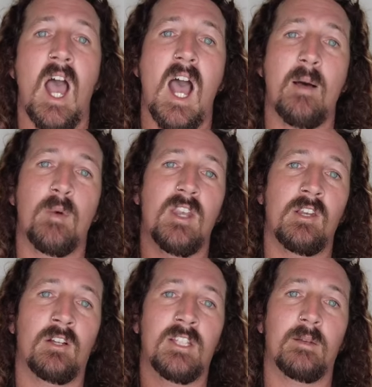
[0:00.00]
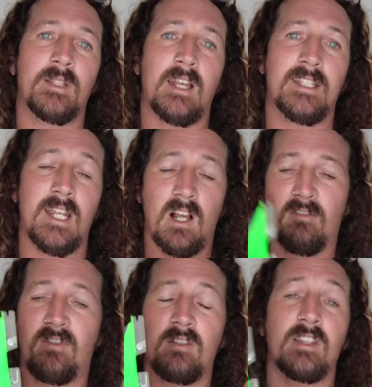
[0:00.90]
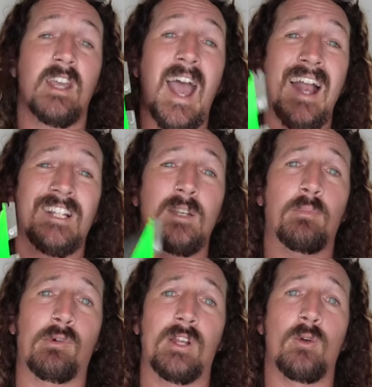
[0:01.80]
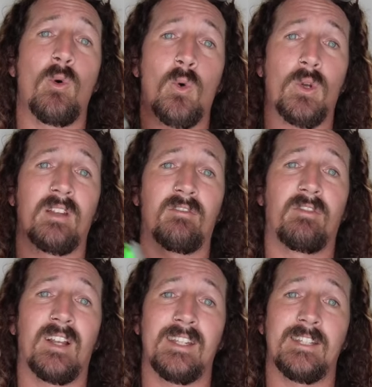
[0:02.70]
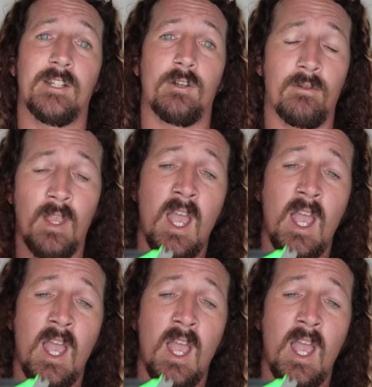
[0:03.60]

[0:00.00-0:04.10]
But 9 times out of 10, I found that they're actually pretty awkward and fiddly to do.